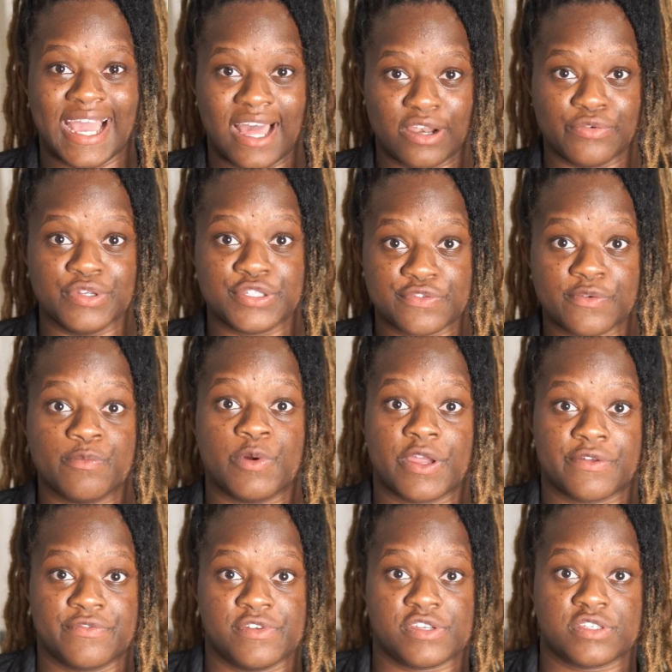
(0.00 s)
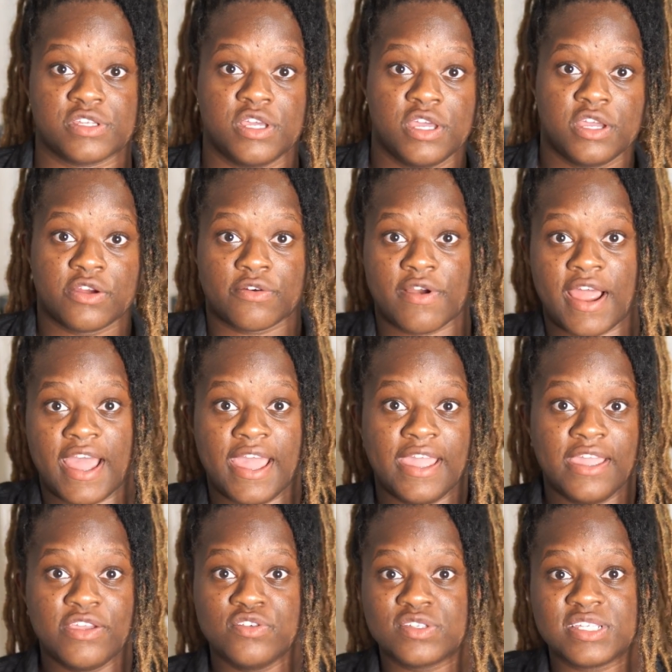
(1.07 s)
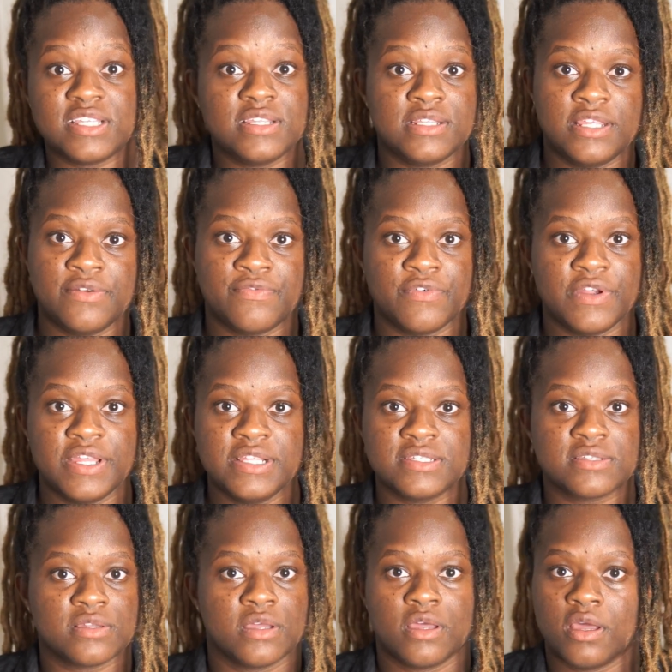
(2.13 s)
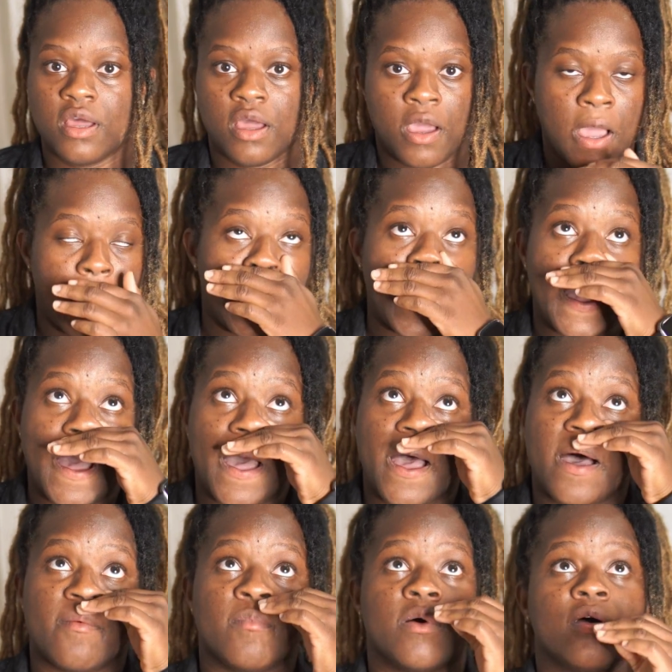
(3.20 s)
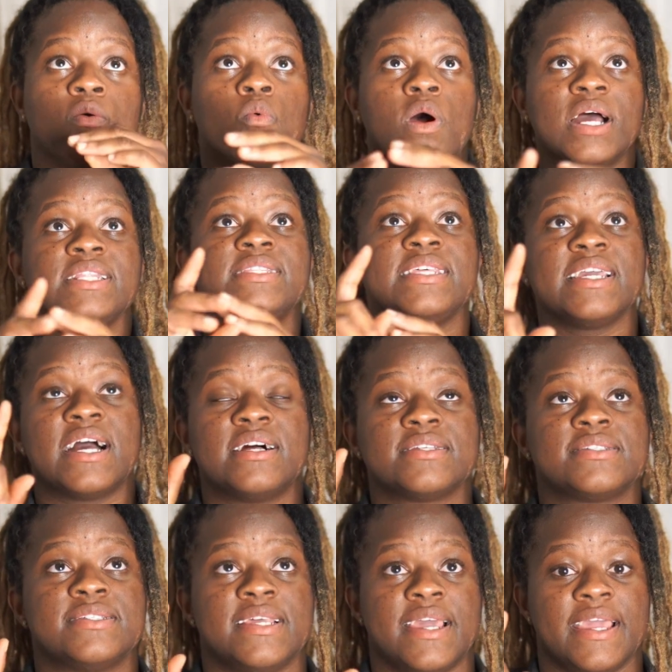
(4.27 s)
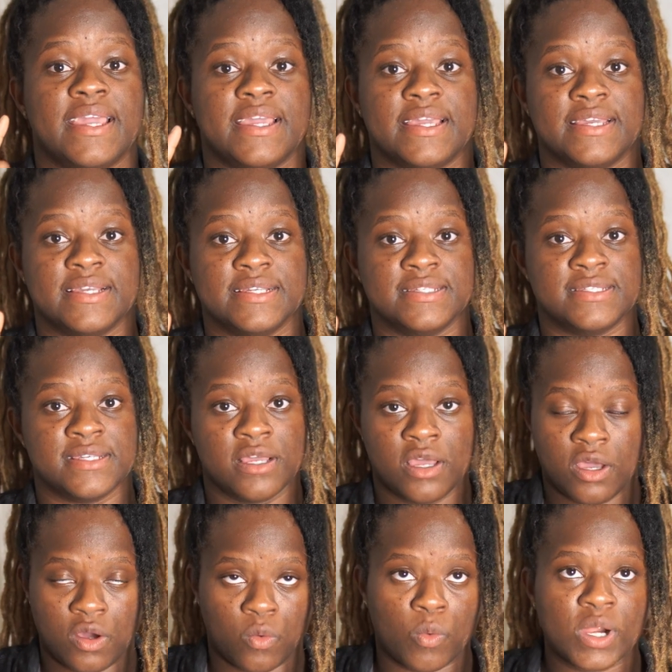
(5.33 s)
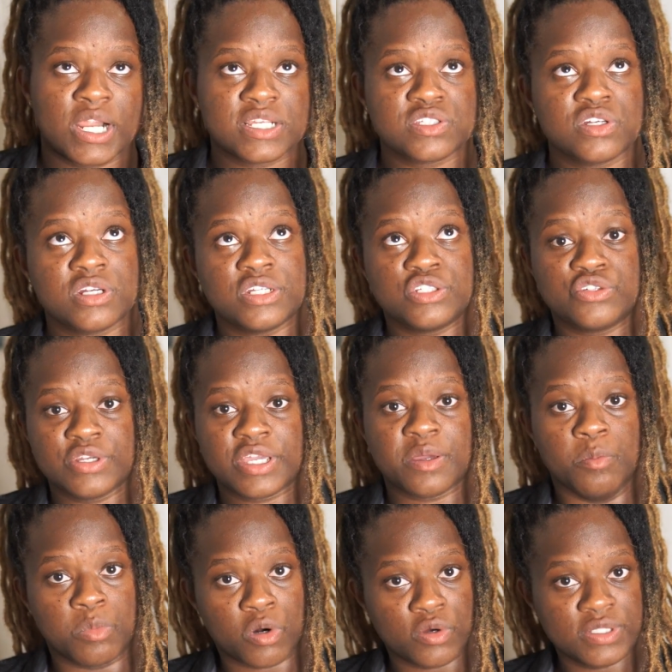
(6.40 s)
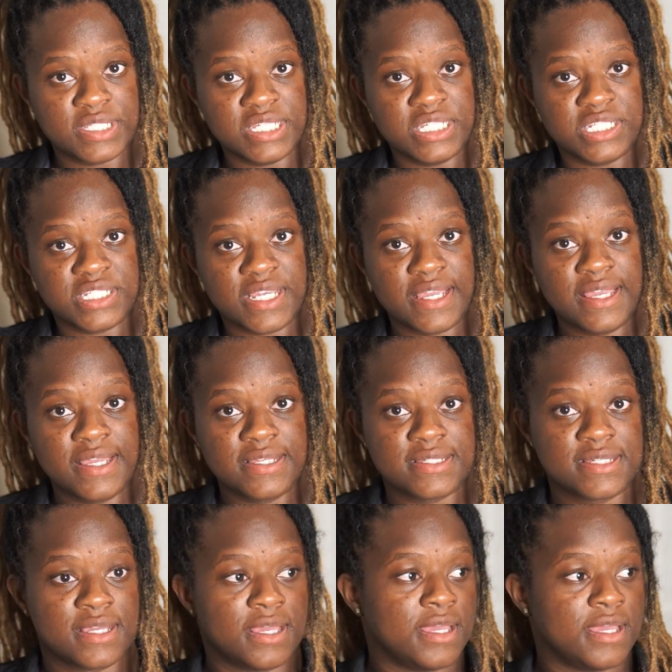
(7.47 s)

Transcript: calories for breakfast, right? You see the difference? One thing I'll say is when I started drinking protein shakes,